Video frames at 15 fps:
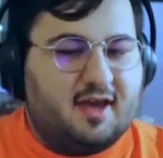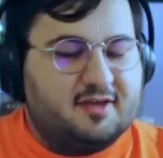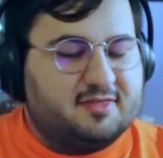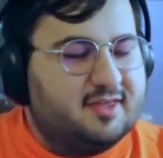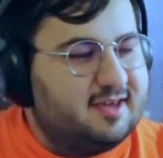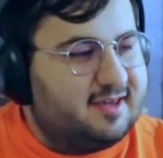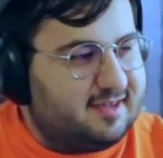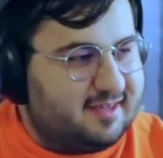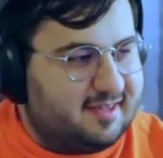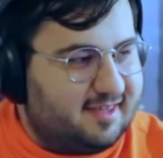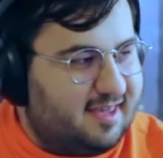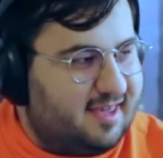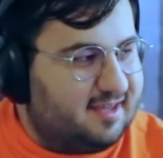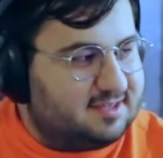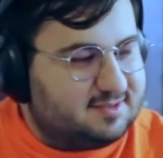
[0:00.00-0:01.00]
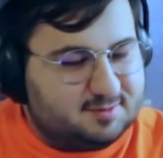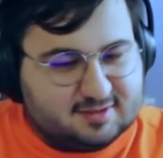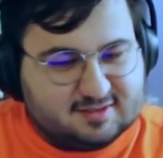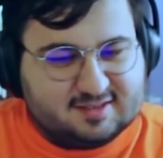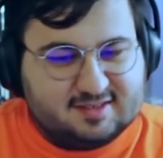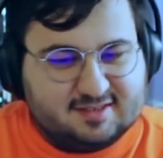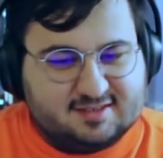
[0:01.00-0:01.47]
I think
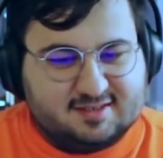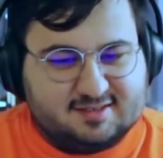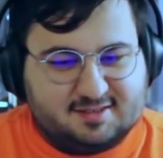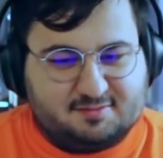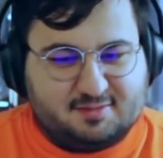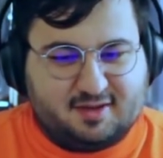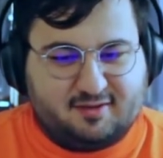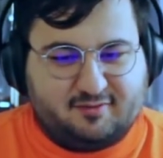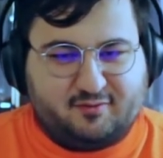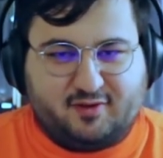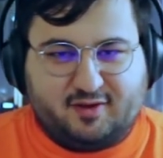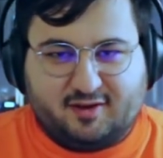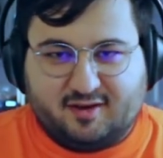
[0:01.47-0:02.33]
expertise is a bit of